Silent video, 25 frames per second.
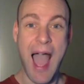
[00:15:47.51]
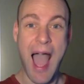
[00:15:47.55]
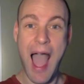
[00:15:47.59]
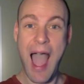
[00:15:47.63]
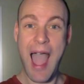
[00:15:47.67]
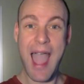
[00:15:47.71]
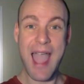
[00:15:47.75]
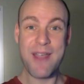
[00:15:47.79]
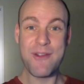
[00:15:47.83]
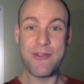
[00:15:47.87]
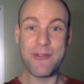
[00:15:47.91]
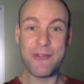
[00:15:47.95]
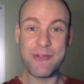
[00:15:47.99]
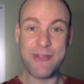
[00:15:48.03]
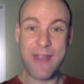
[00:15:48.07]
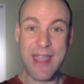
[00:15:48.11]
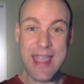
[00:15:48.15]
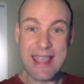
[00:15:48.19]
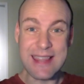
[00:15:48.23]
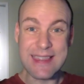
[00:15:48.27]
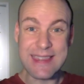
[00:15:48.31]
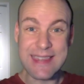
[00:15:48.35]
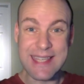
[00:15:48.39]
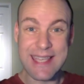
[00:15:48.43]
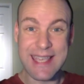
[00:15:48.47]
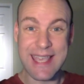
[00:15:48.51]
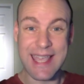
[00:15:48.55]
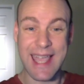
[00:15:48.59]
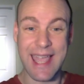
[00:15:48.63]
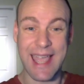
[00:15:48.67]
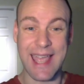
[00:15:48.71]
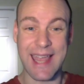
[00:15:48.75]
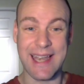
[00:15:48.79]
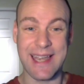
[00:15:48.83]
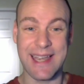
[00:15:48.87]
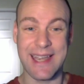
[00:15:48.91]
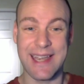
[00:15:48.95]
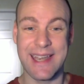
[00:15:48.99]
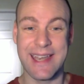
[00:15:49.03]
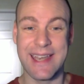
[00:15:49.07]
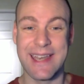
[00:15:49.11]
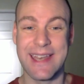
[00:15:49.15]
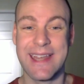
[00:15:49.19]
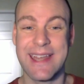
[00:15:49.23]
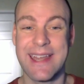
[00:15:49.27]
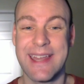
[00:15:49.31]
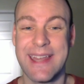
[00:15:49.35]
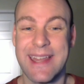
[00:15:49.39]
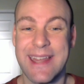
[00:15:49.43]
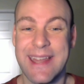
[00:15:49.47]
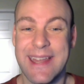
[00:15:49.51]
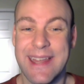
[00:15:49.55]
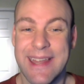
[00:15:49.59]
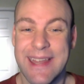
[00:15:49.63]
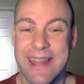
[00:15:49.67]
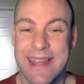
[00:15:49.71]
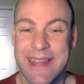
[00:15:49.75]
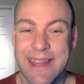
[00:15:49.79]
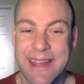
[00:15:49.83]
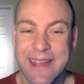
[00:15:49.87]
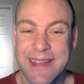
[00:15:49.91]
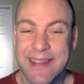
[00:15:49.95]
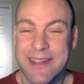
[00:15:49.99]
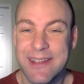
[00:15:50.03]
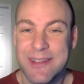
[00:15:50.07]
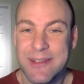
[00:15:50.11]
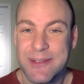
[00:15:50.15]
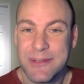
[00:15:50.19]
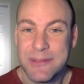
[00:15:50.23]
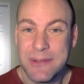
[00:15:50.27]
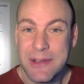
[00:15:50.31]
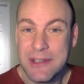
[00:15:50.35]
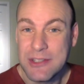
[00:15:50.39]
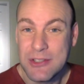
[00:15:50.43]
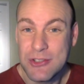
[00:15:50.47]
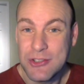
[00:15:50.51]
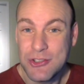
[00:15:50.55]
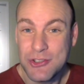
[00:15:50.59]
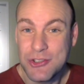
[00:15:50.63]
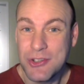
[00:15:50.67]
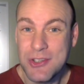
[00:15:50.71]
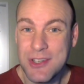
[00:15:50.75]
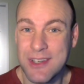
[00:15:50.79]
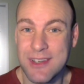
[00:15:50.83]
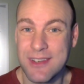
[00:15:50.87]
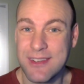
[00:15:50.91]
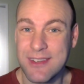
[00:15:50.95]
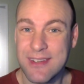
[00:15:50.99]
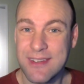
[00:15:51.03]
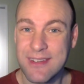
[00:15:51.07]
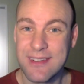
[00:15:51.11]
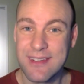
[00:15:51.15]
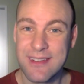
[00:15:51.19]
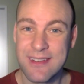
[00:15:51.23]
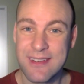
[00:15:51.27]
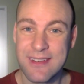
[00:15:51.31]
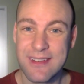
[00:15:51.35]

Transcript: I have faith again. Well, you shouldn't.